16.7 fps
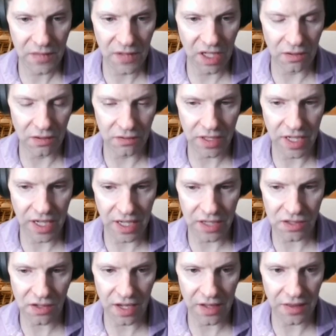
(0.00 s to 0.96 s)
Okay,
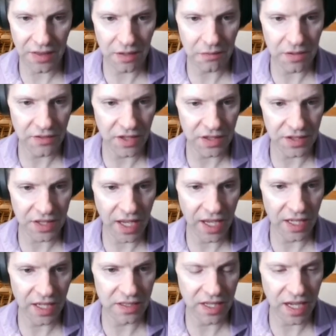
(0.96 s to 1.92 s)
so I think we've got the
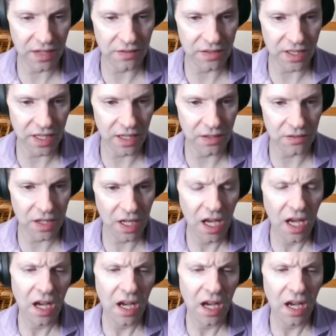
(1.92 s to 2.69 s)
hand counted out.